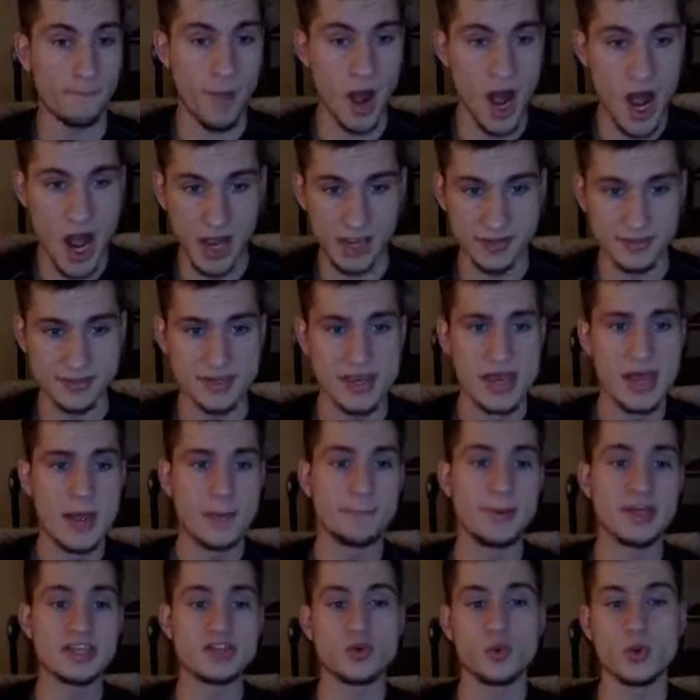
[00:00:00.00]
mons.
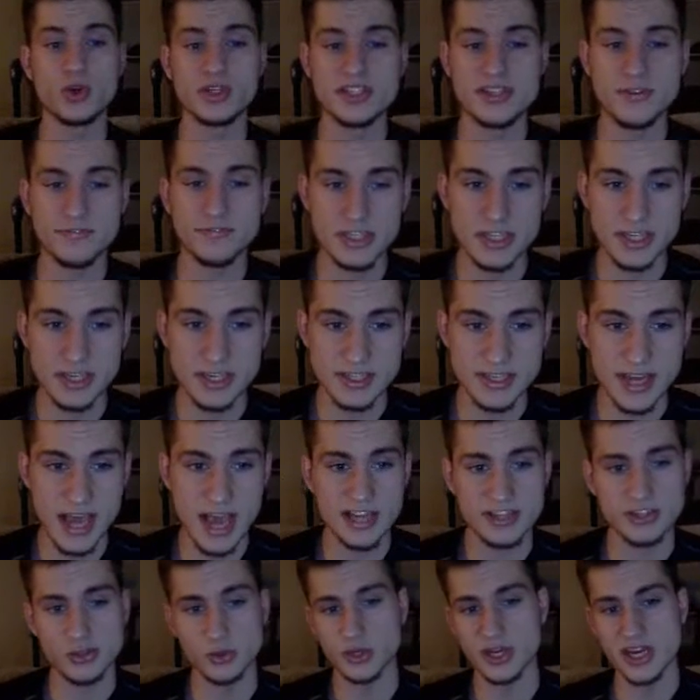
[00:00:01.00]
Base 117
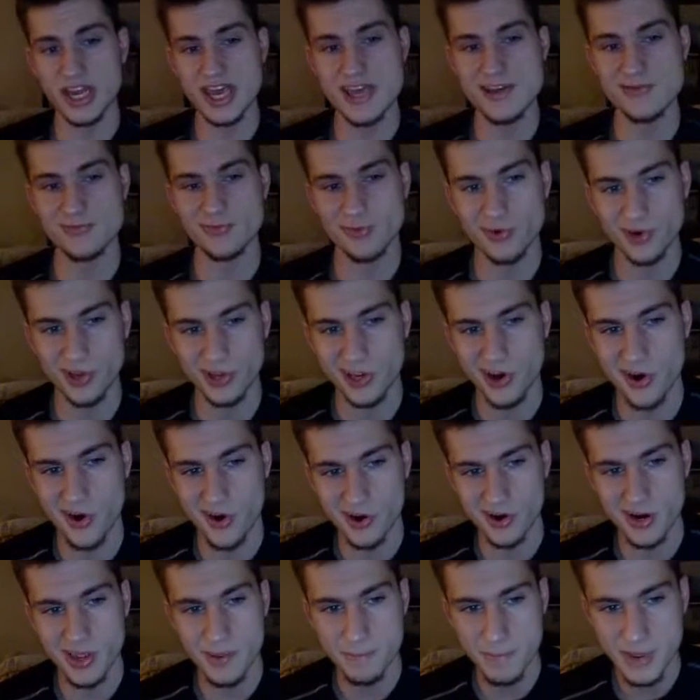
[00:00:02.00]
attack, so it can hit really
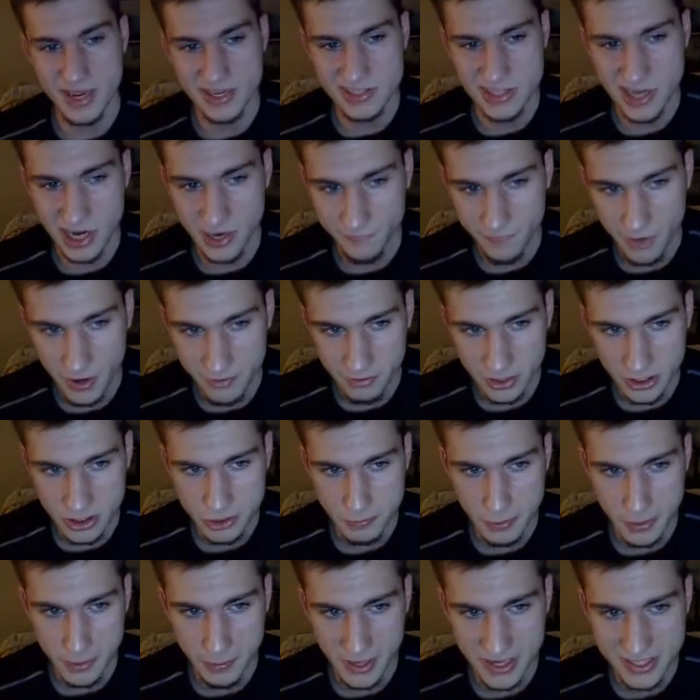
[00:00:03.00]
hard, and base 95
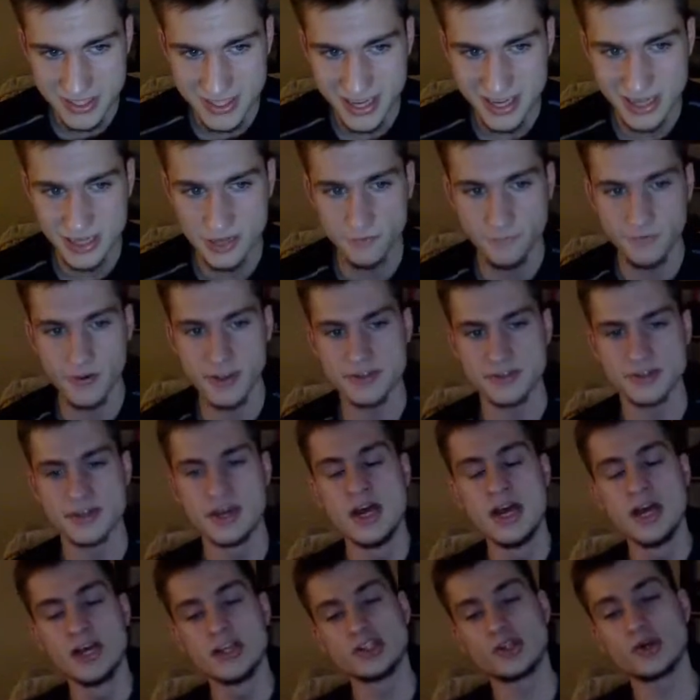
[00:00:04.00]
HP, base 80 defense.
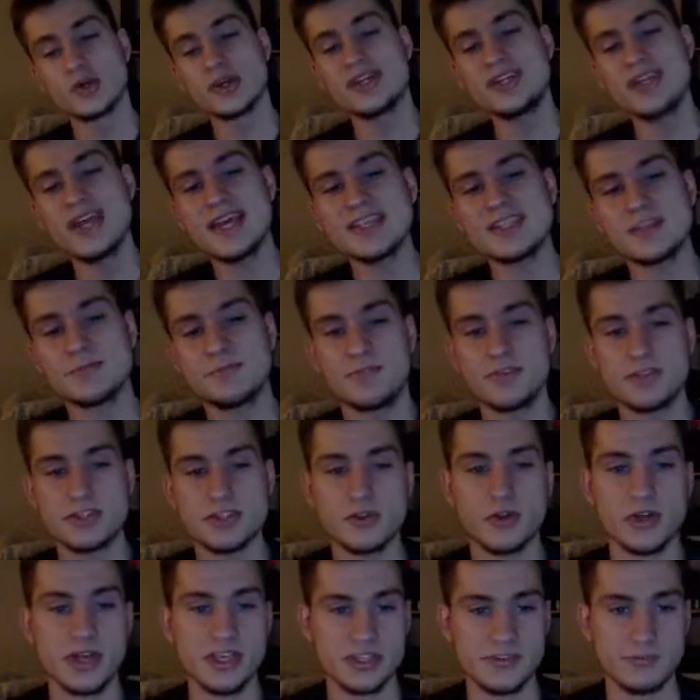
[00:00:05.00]
So it can take some
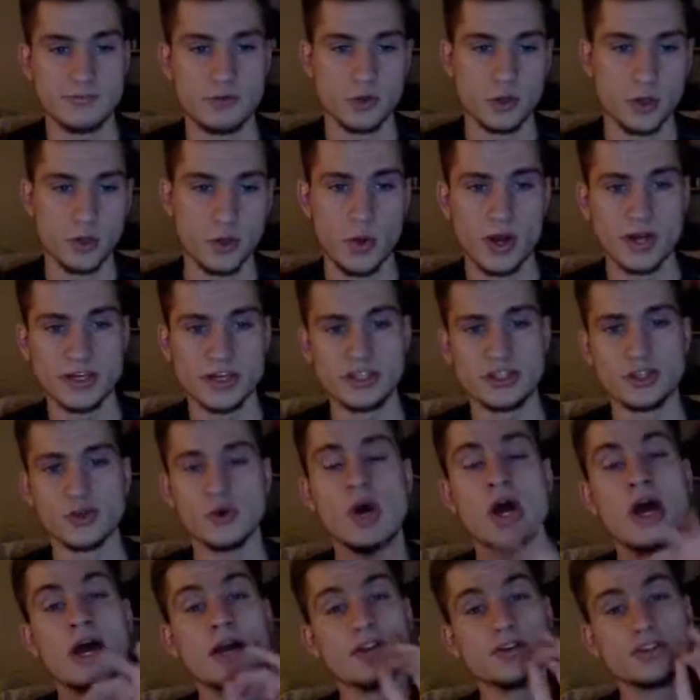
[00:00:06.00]
physical hits if it really wanted to.
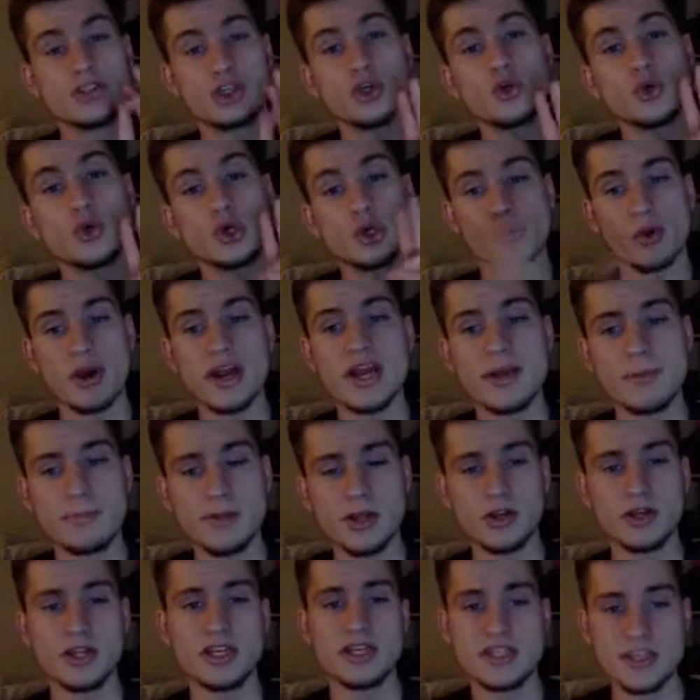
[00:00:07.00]
Two great
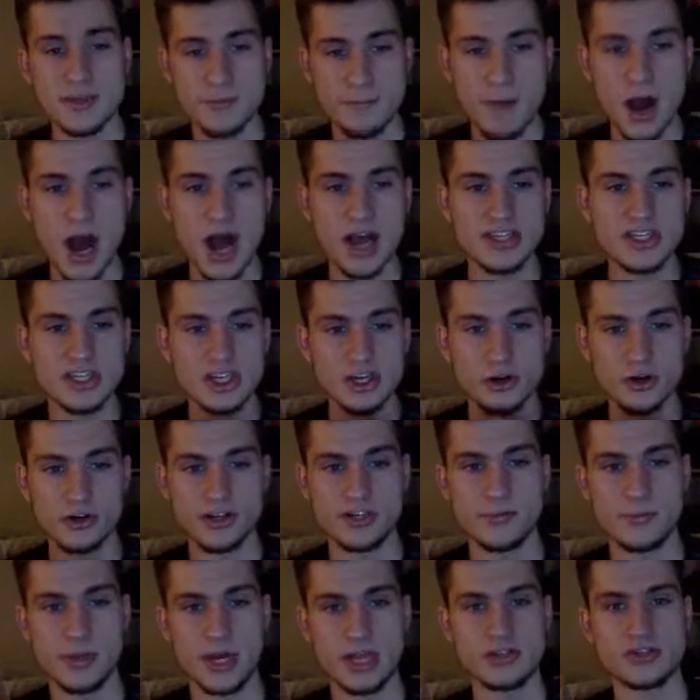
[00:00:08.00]
abilities in Moxie or
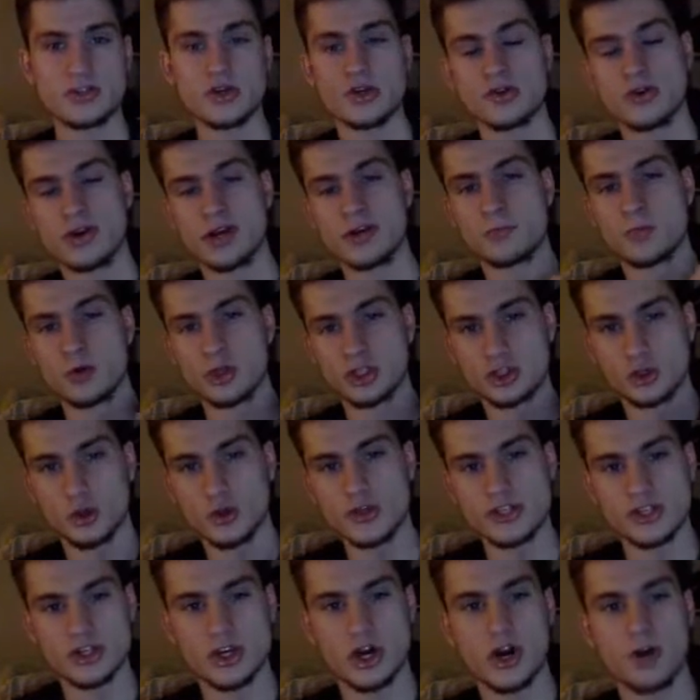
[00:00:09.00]
Intimidate, so you can run a more
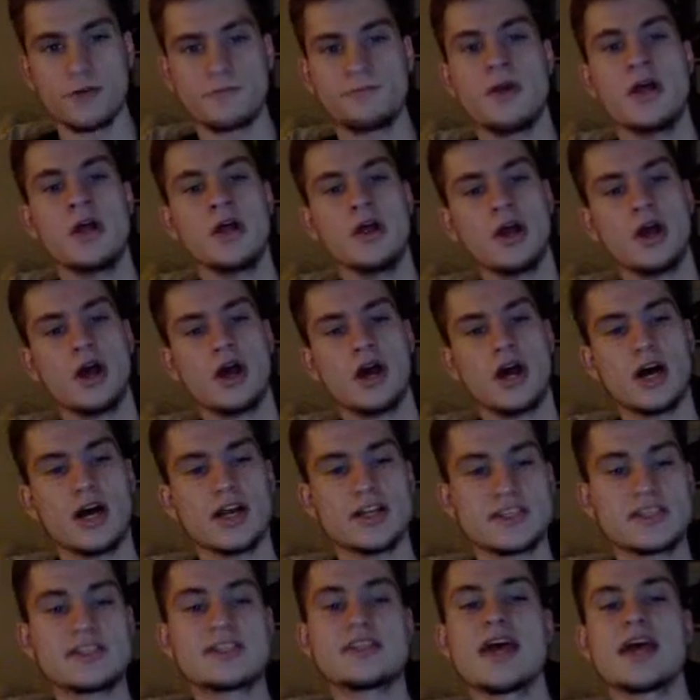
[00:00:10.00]
Choice Scarf
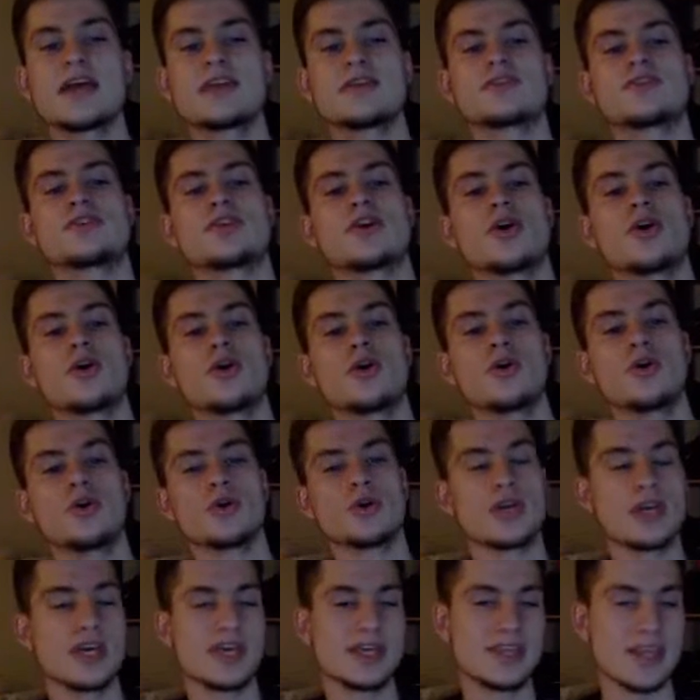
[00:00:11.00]
set, so you
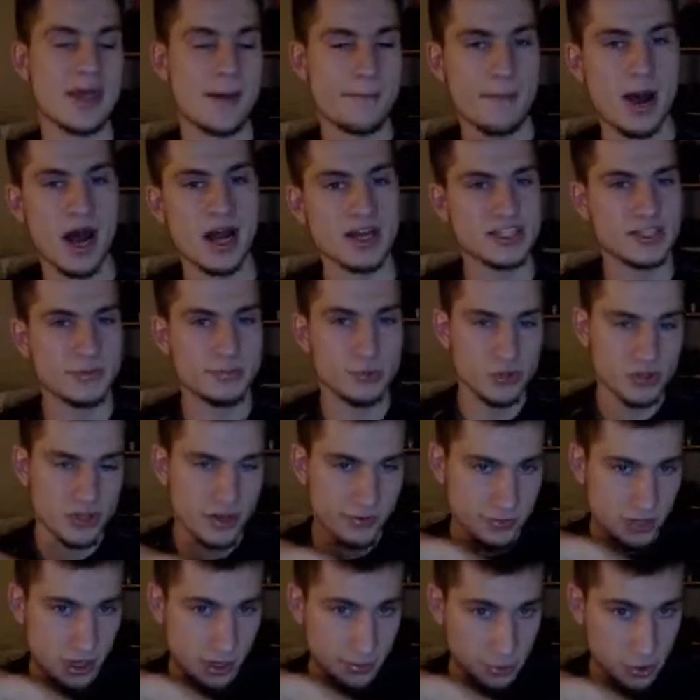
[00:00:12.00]
can get that Moxie boost
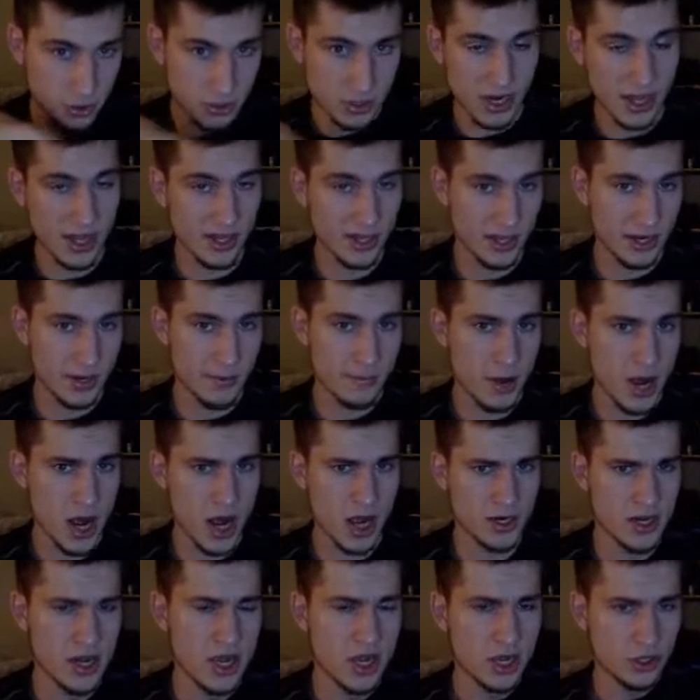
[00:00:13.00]
every time you annihilate a
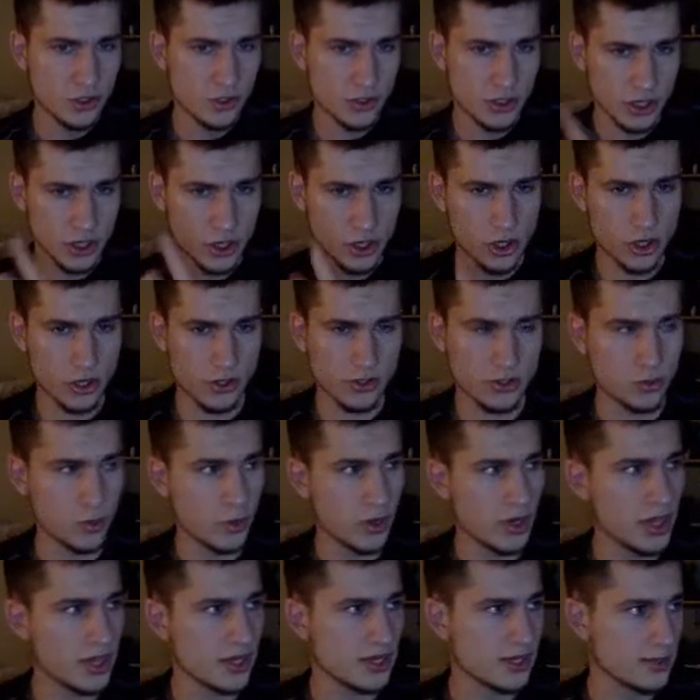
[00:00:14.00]
mon. You get an
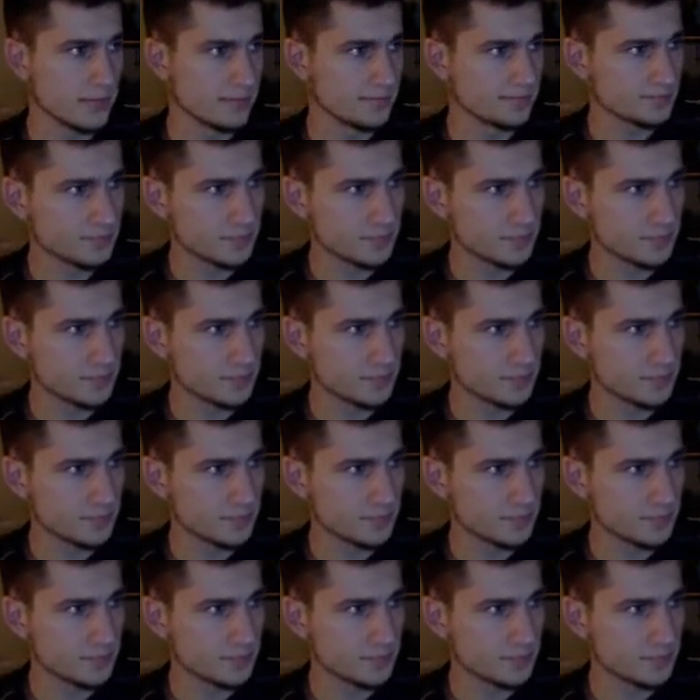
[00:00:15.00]
Earthquake,